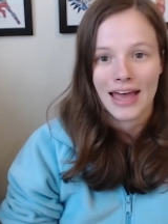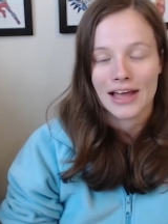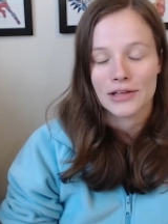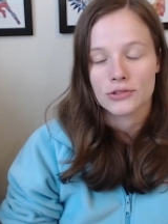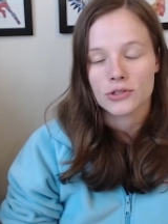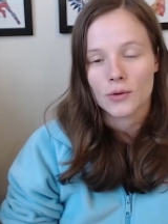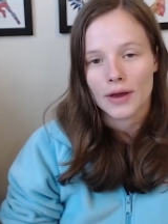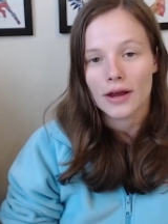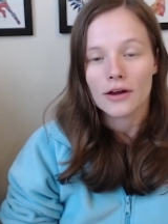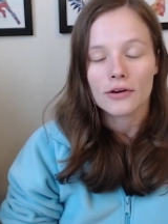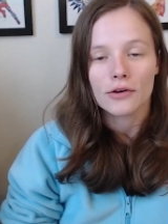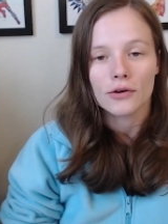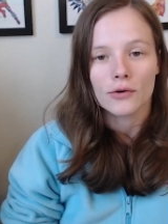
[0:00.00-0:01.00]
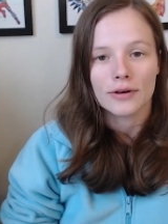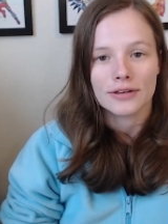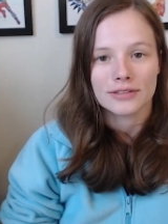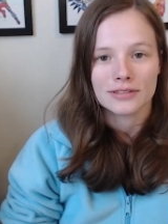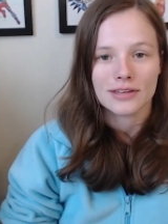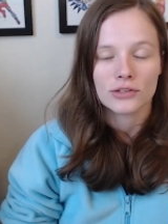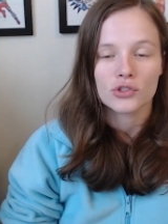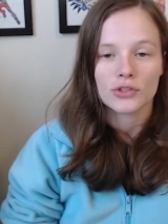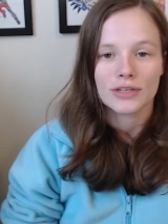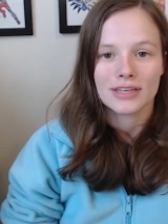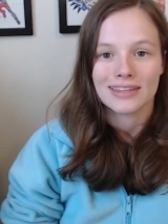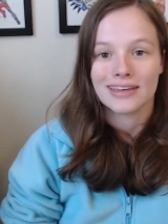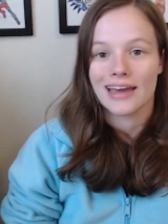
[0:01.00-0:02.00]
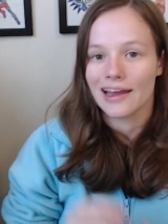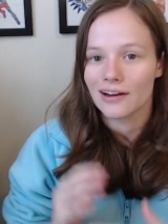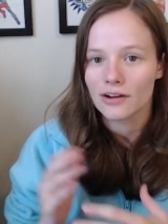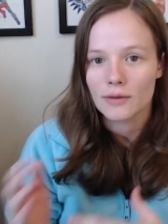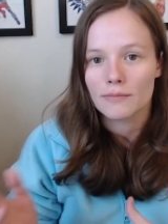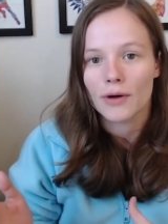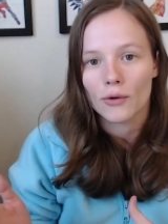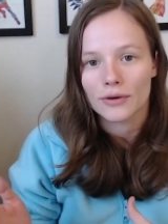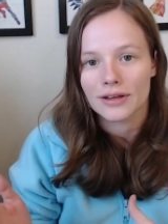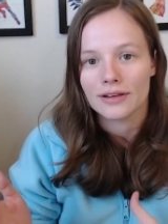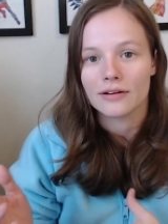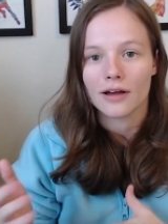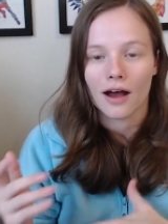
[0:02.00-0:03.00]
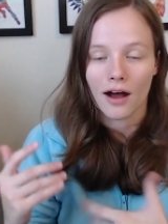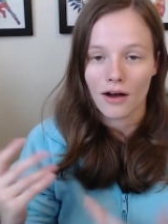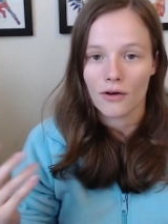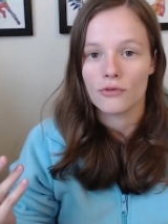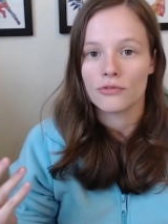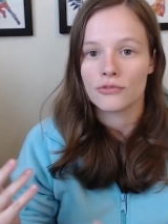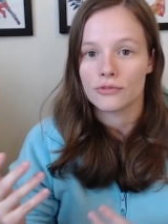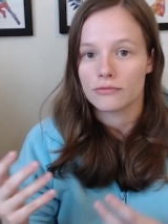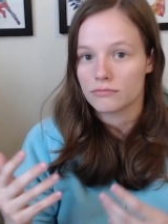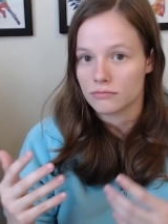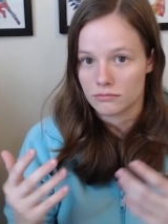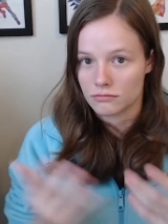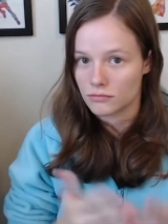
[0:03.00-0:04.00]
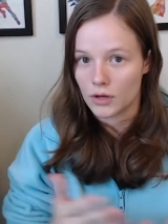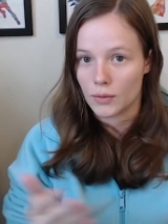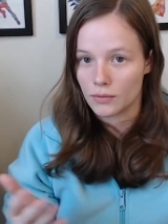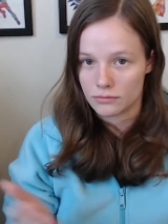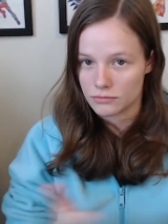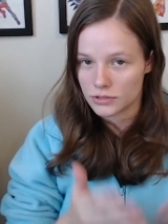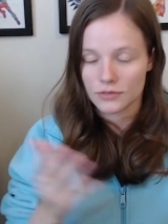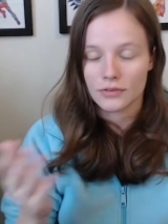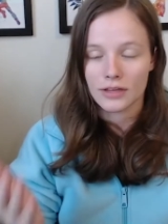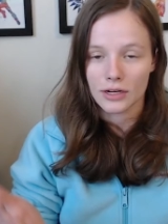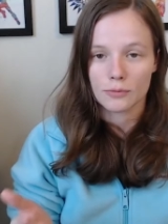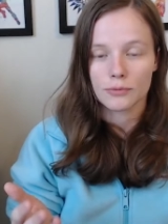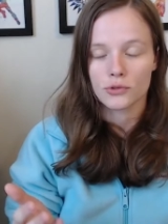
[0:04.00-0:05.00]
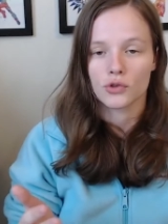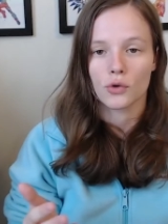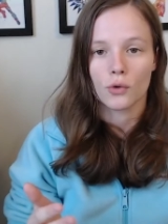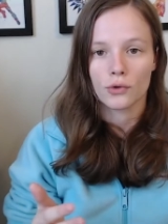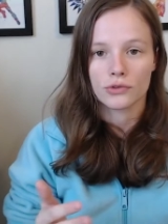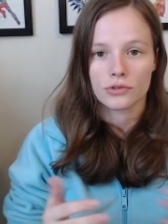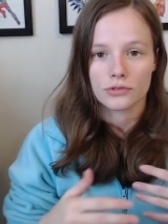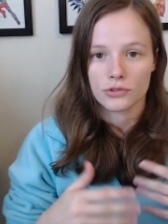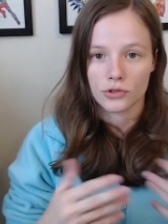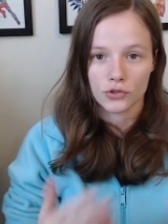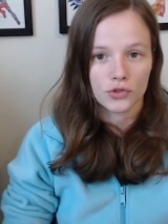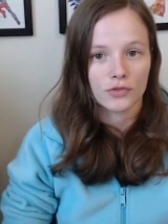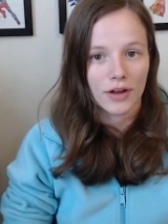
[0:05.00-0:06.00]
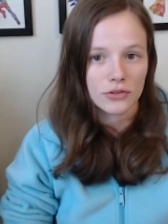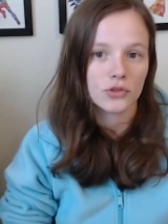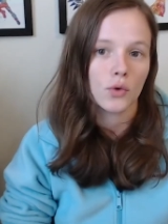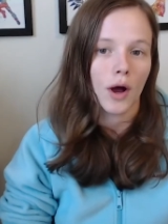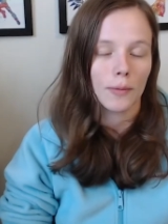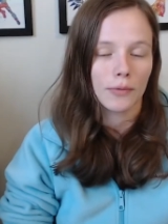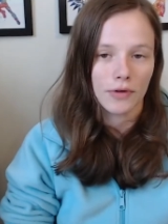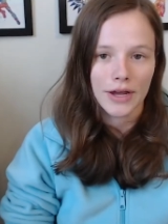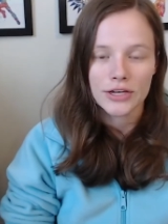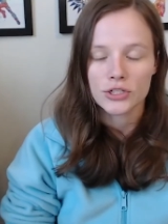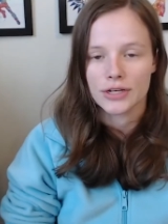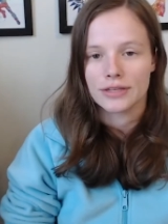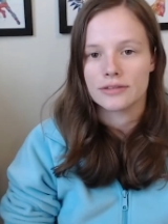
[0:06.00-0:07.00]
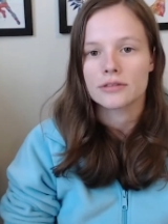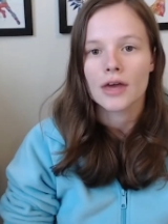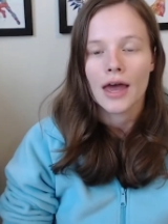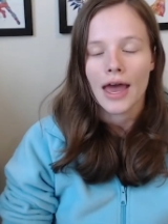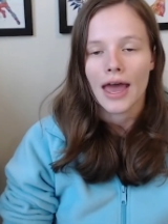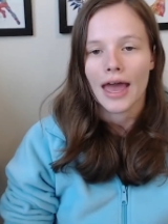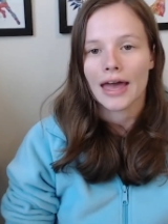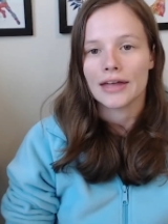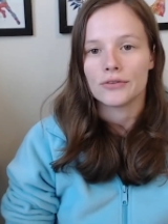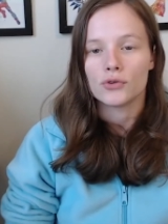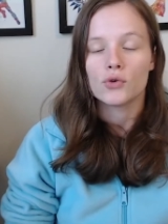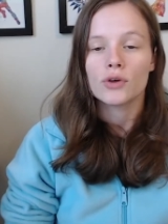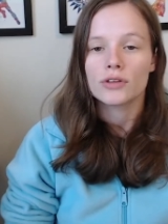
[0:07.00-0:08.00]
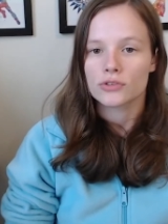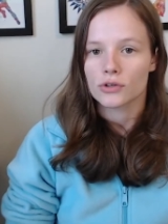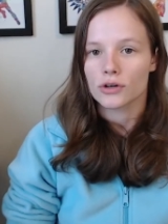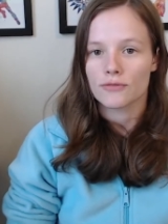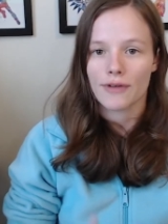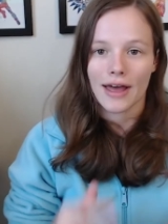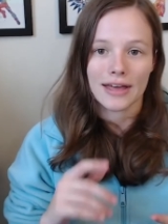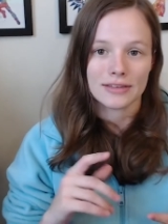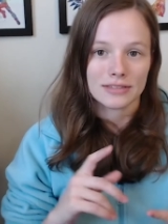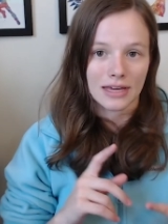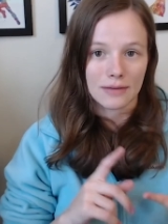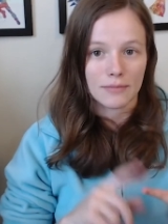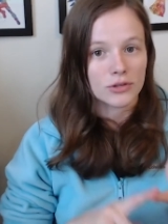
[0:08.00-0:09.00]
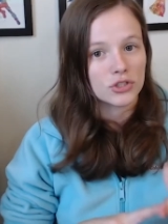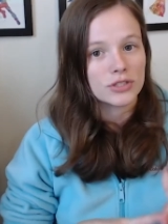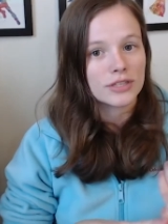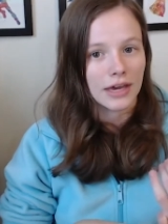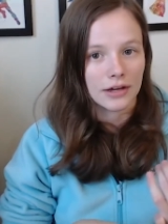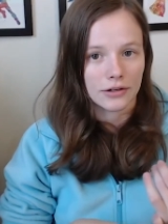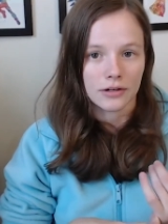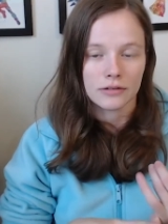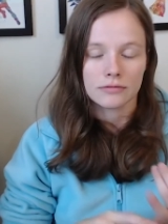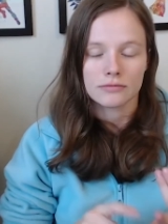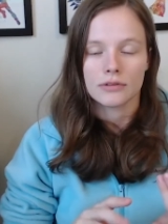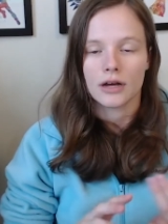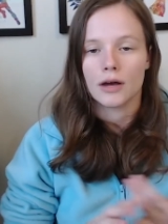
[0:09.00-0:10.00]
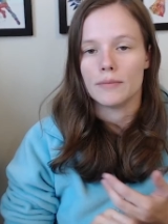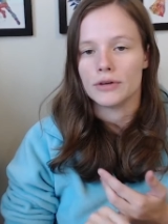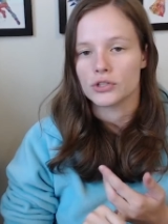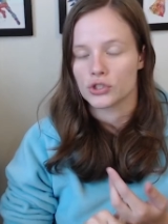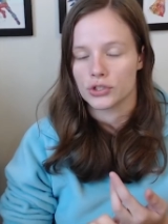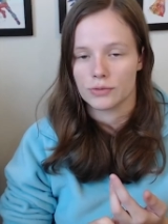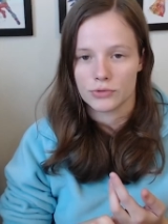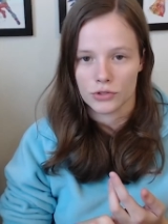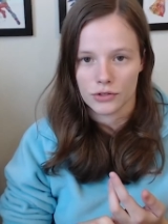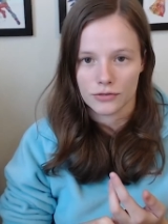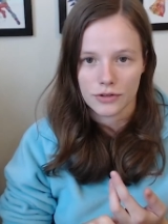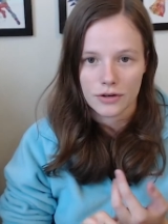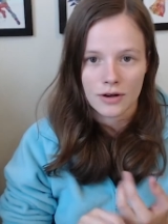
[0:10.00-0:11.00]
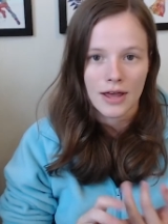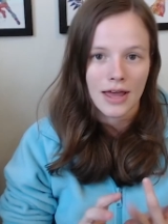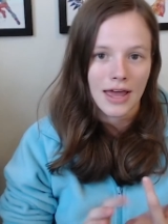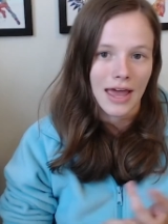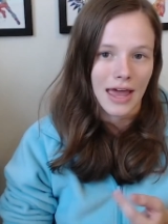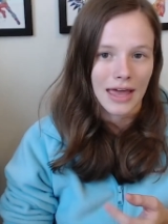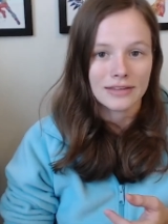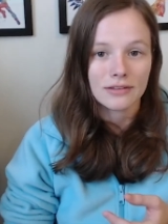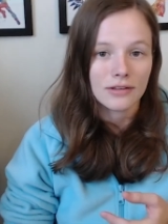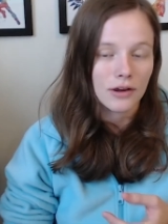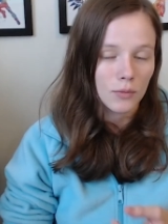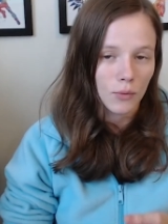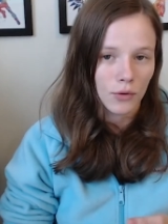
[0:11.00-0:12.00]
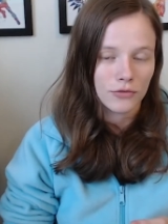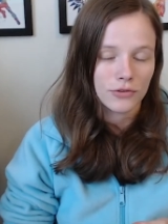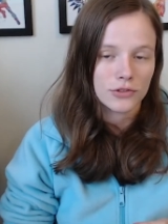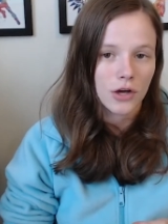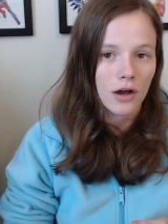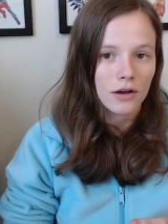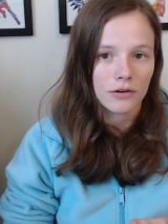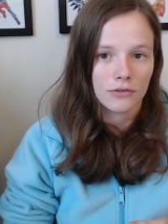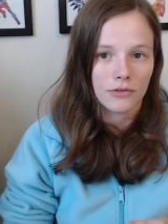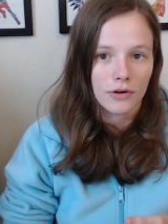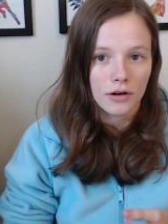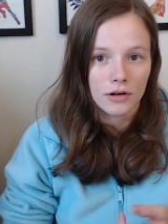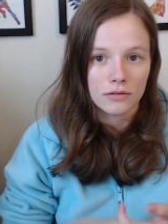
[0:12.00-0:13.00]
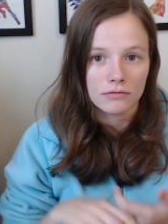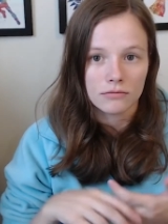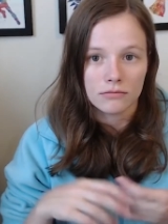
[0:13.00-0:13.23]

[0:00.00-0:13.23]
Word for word: And so aircrew is essentially the air component of uh, Civil Air Patrol's search and rescue operations, and you can serve as a mission scanner, a mission observer, and an airborne photographer